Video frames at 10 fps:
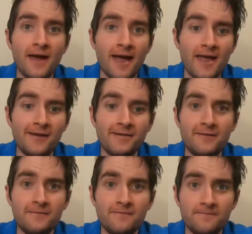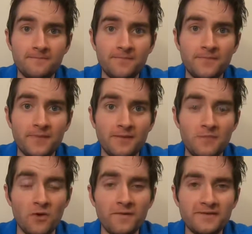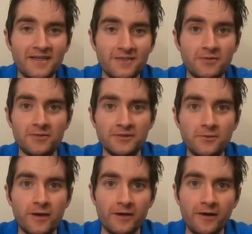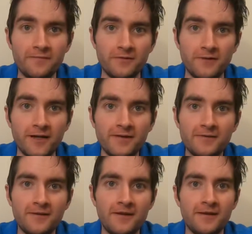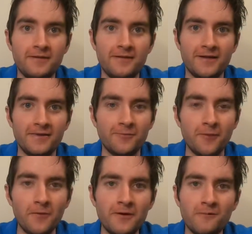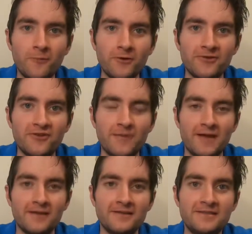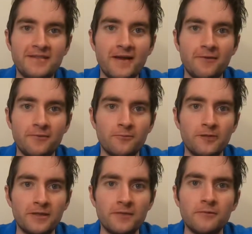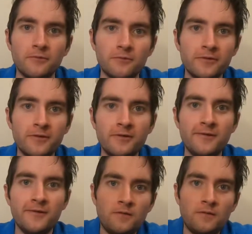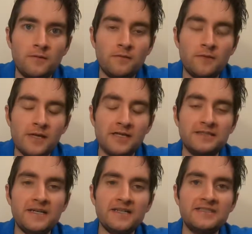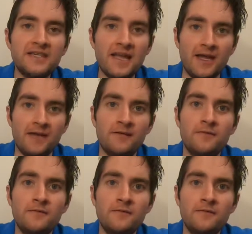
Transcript: And movies like to do this quite often, right? They like to throw in words to make it sound really cool. It's like saying